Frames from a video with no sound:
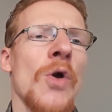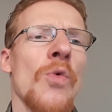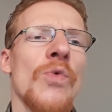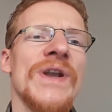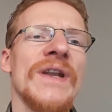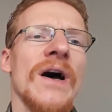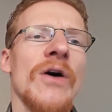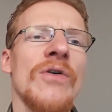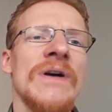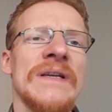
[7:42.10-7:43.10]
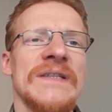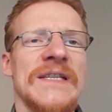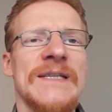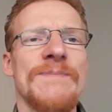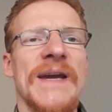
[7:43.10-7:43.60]
We know
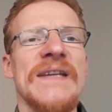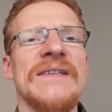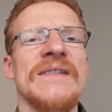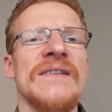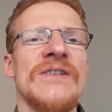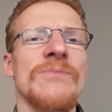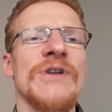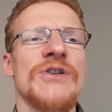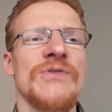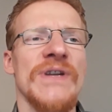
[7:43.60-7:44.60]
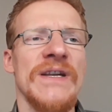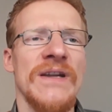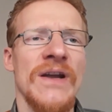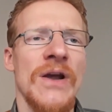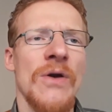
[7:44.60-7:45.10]
that space is a
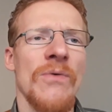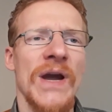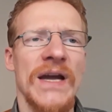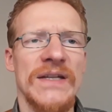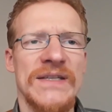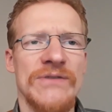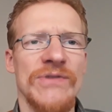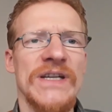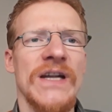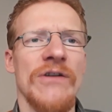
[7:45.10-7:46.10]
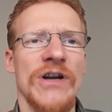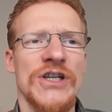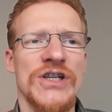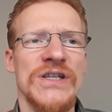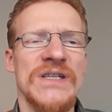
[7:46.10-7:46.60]
symmetry where in three
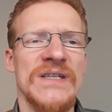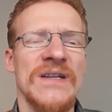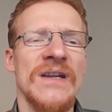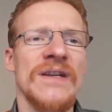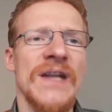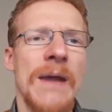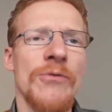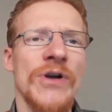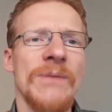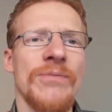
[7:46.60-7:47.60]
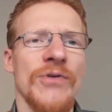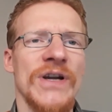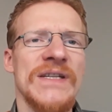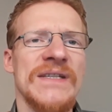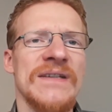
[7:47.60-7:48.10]
directions neighboring
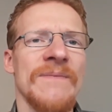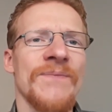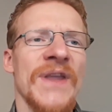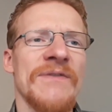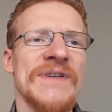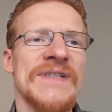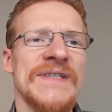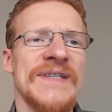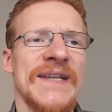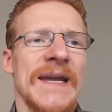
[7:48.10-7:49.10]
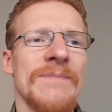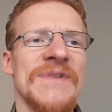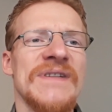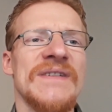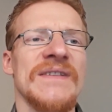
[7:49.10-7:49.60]
points have the same
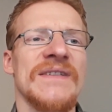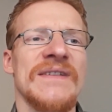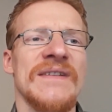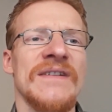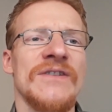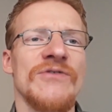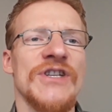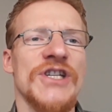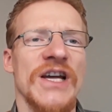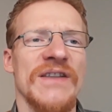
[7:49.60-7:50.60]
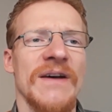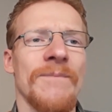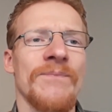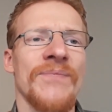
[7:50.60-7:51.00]
distance to each other.